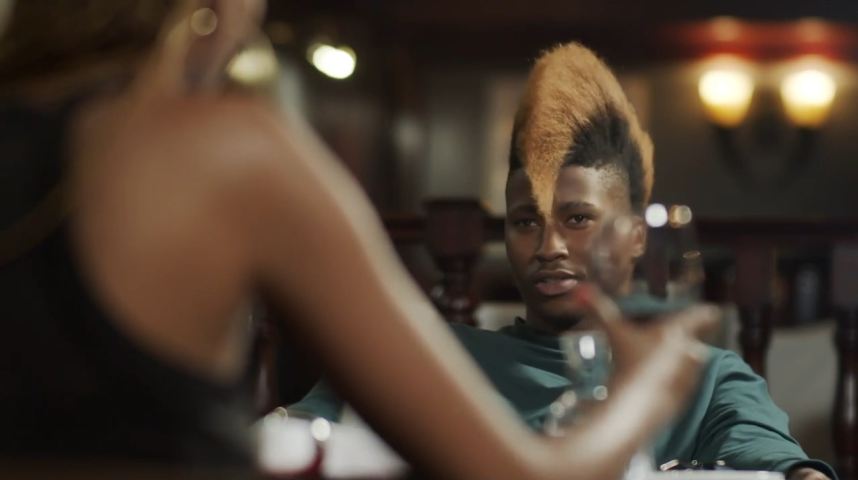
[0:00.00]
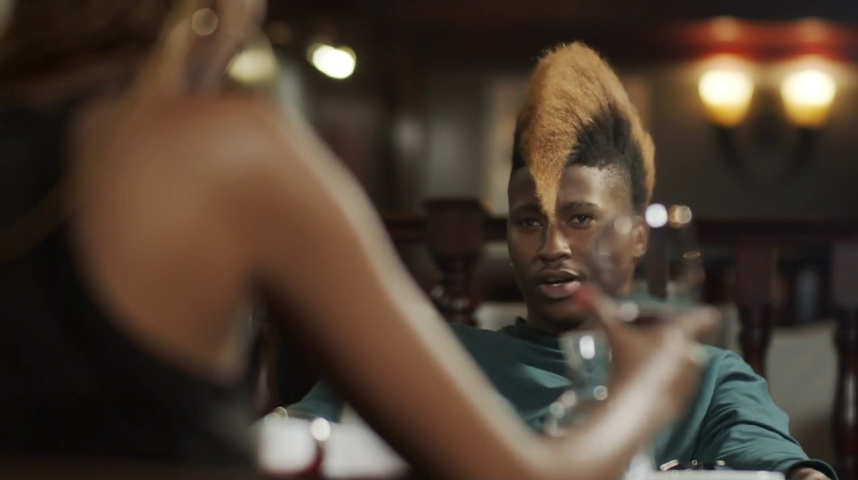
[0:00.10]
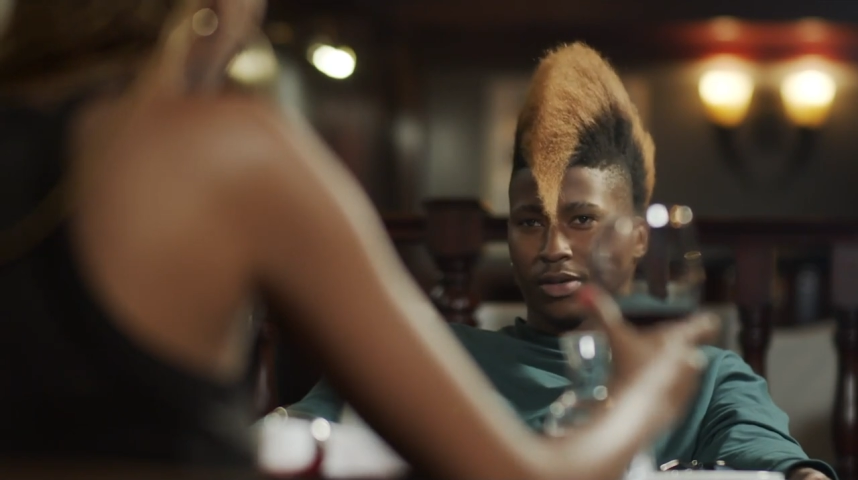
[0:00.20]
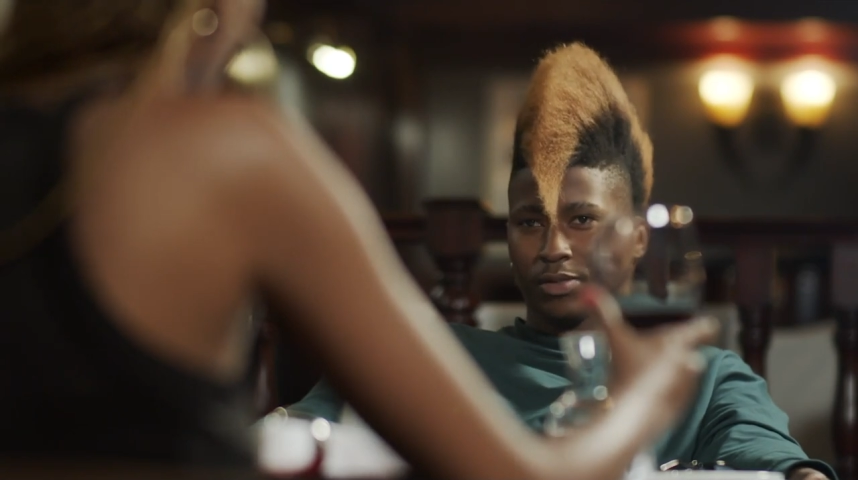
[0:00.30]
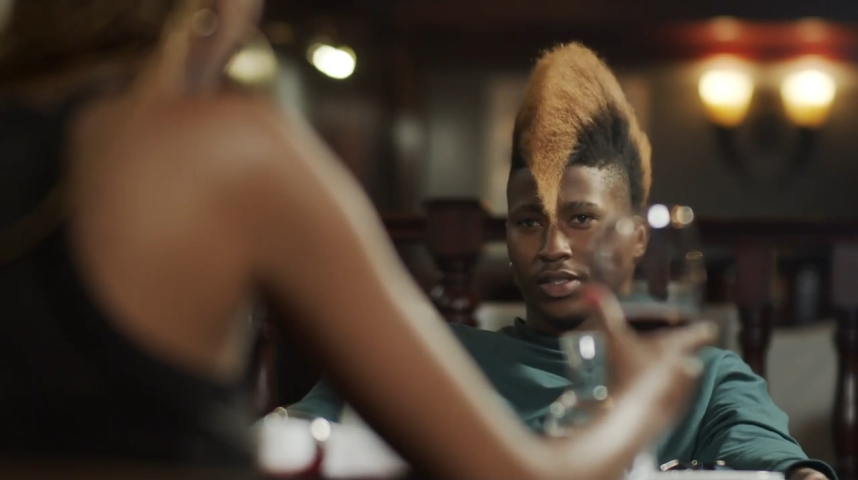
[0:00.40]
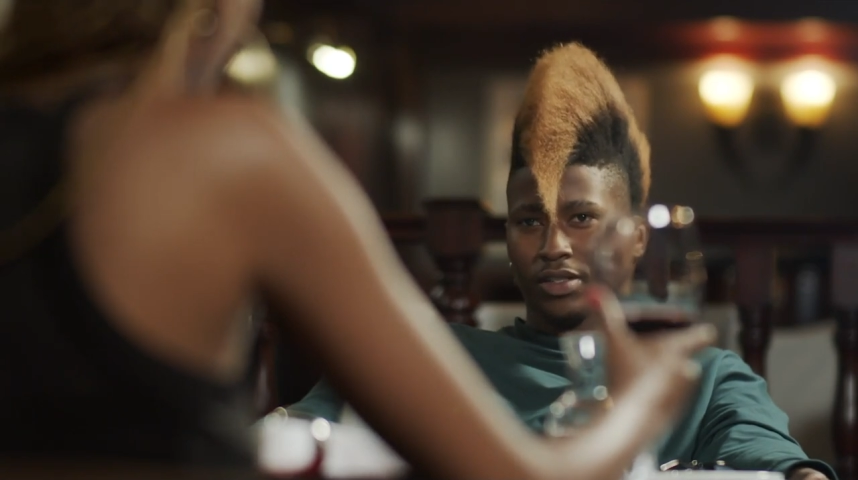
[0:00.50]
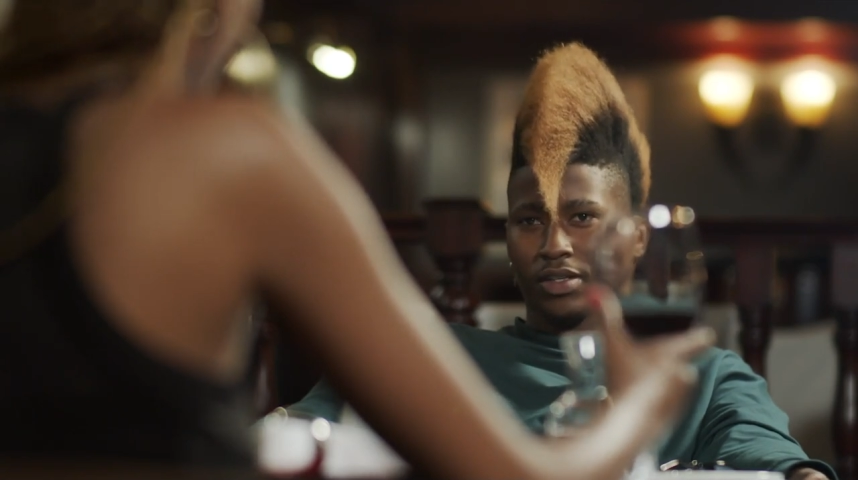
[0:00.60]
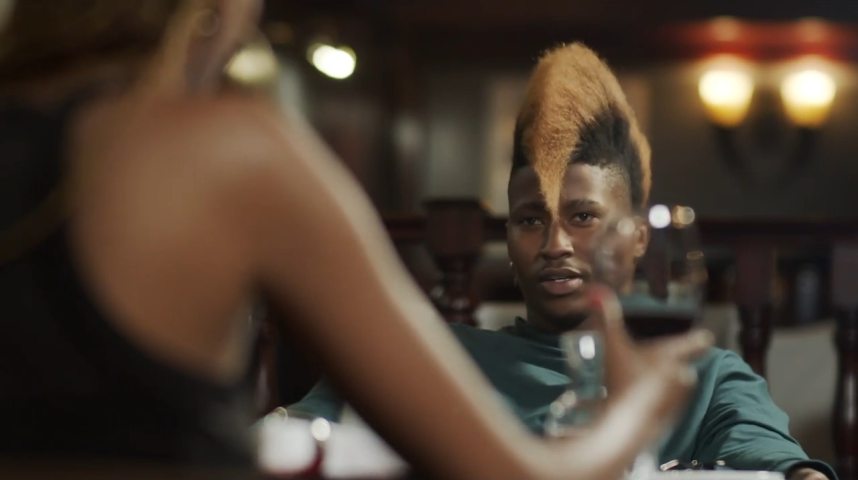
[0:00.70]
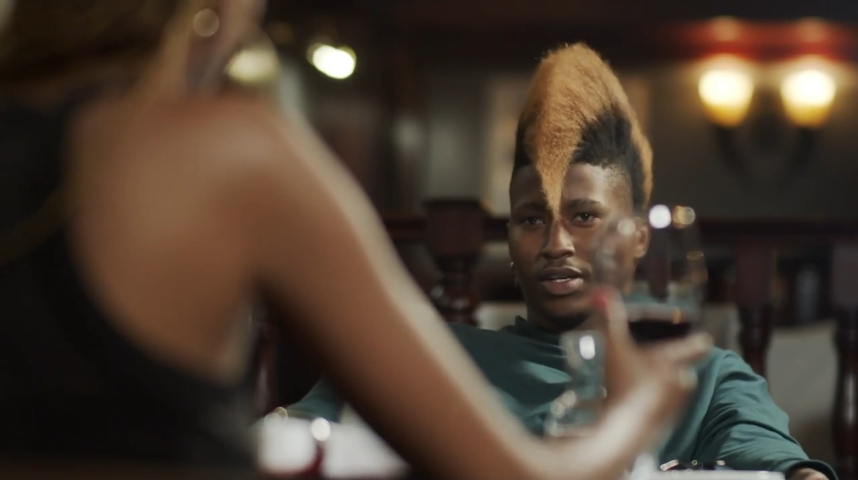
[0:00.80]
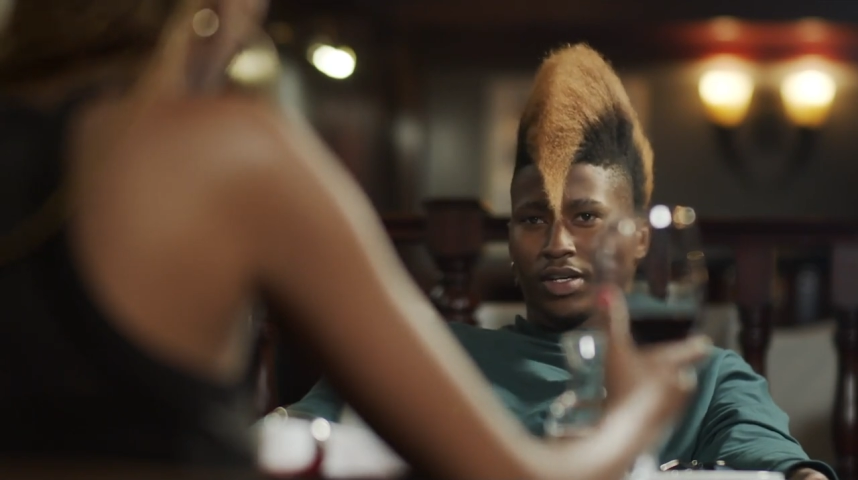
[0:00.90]
you know what I mean?
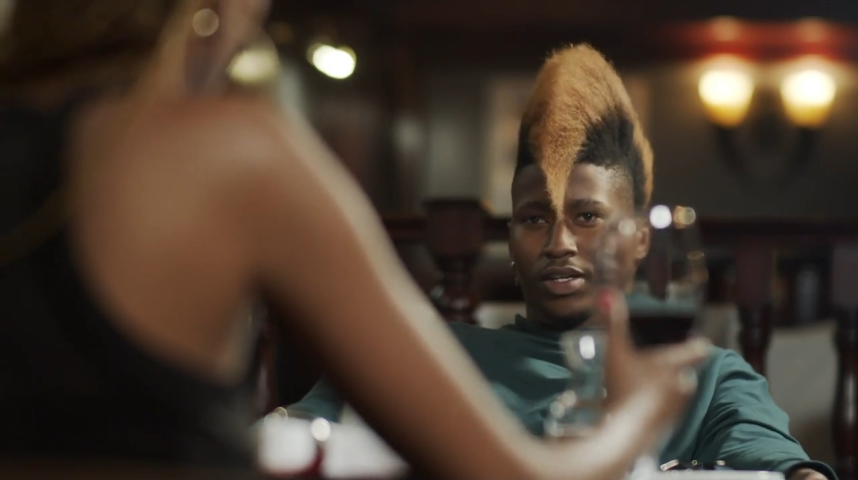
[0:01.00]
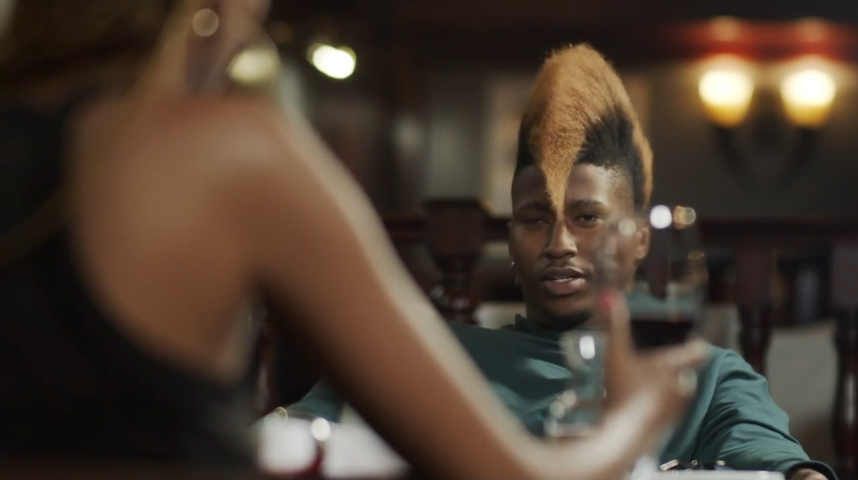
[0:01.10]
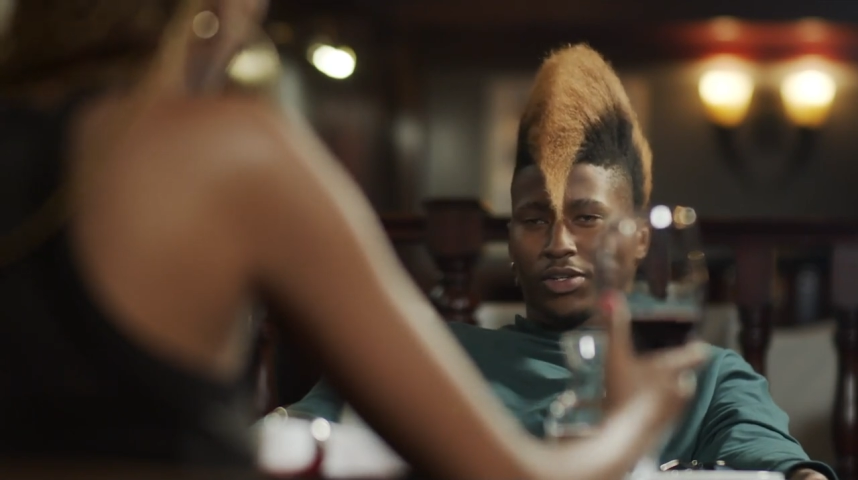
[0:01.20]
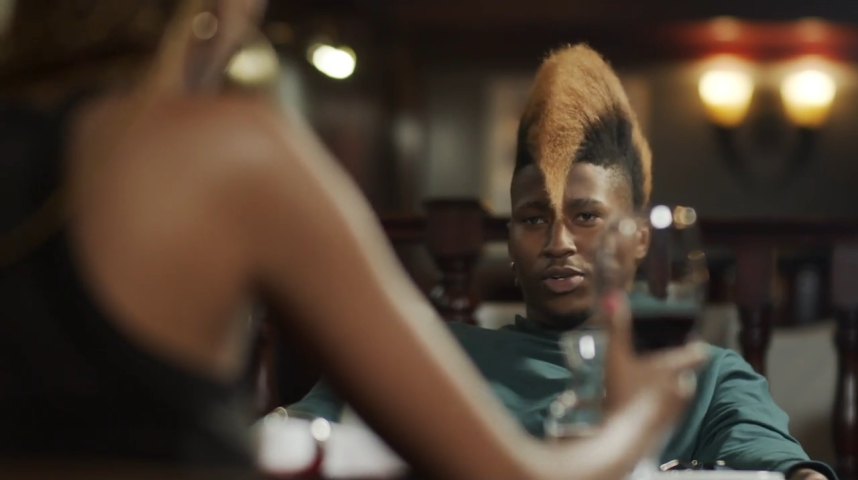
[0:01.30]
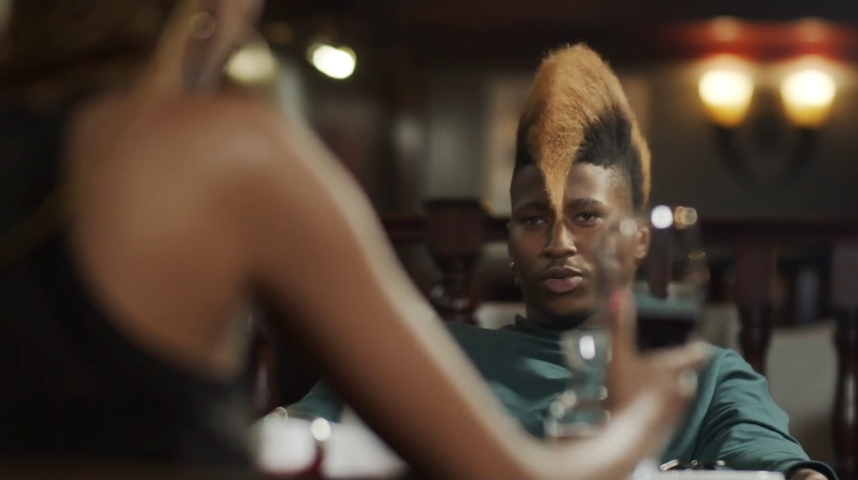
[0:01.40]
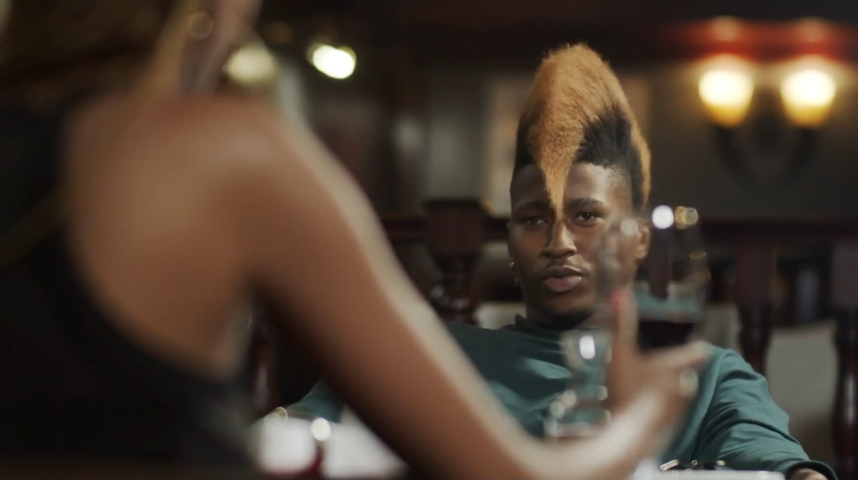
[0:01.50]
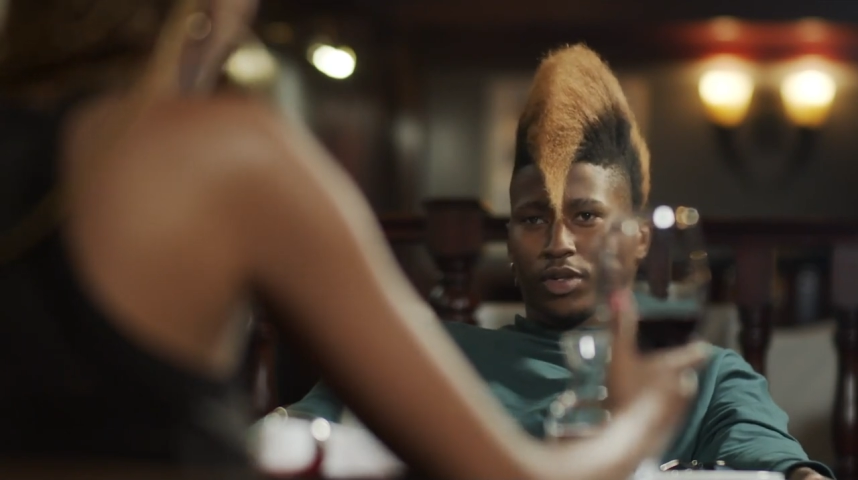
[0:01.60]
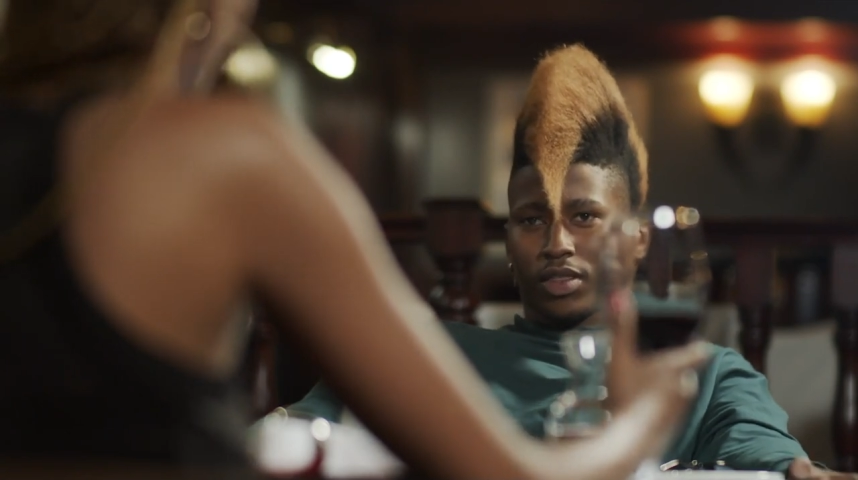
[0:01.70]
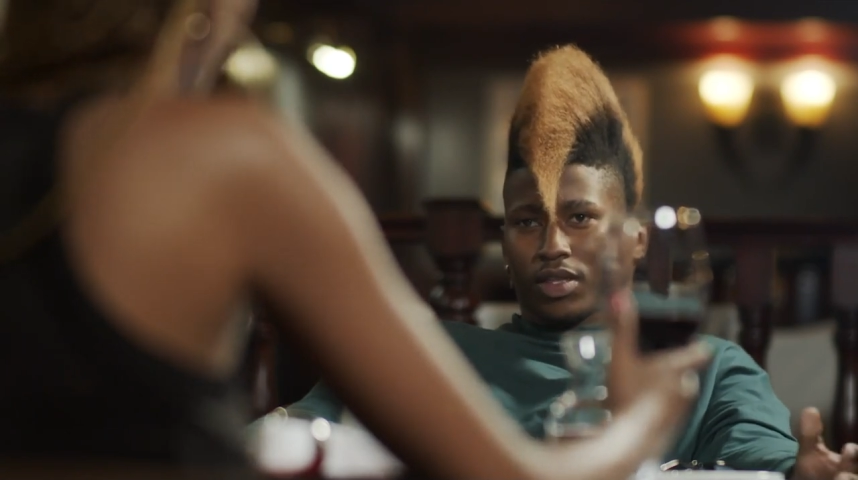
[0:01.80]
You know,